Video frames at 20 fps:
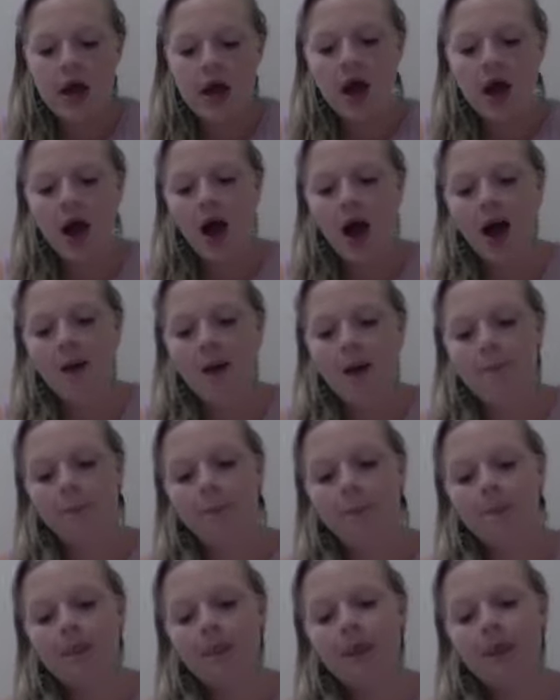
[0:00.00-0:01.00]

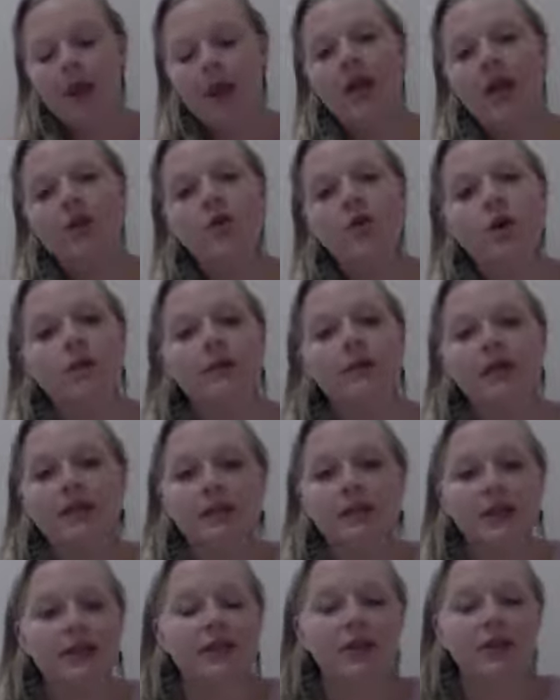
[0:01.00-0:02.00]
And you can be
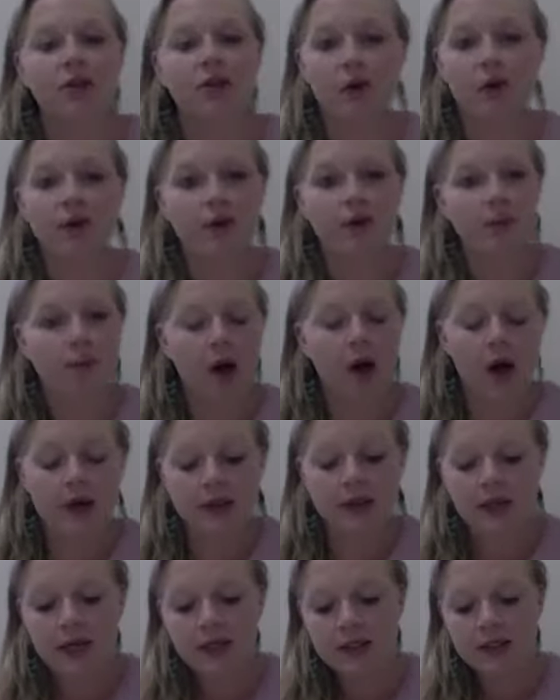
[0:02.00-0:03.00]
assessing throughout the
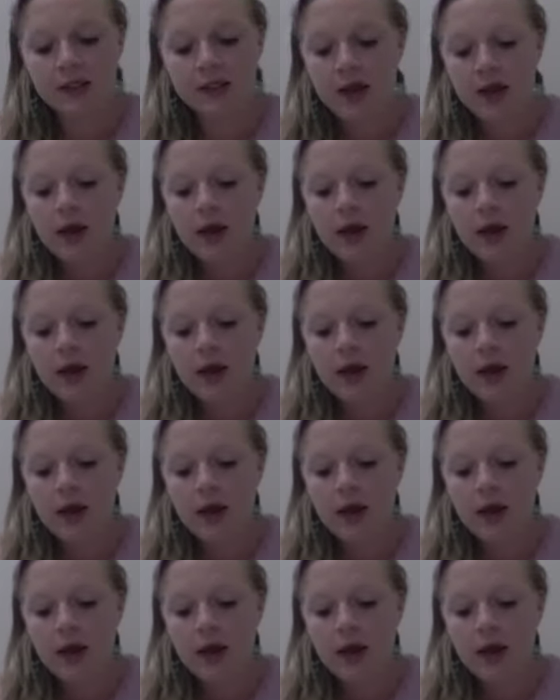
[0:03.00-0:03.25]
process.